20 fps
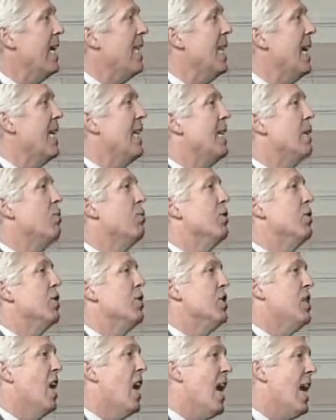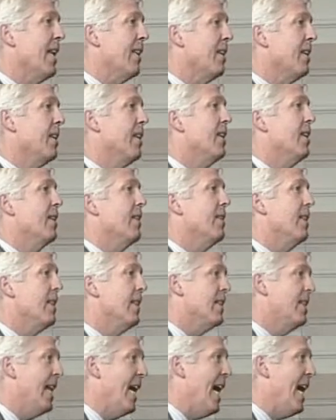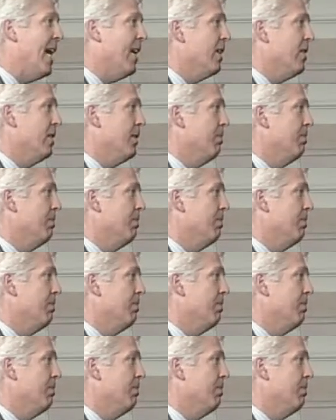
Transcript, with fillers: that he was not the attacker.